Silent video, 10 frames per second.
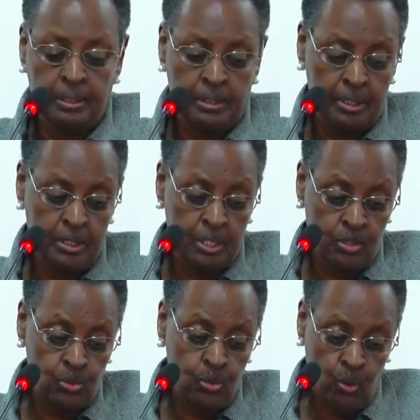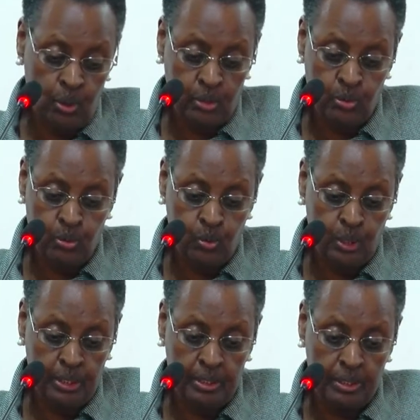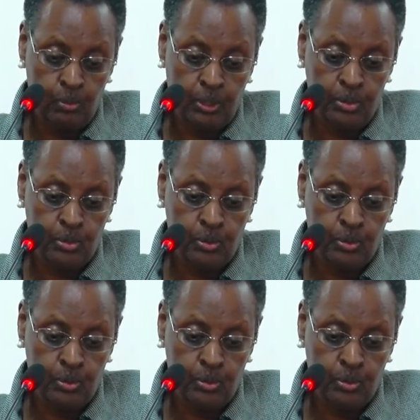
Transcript: teachers go and do what they want to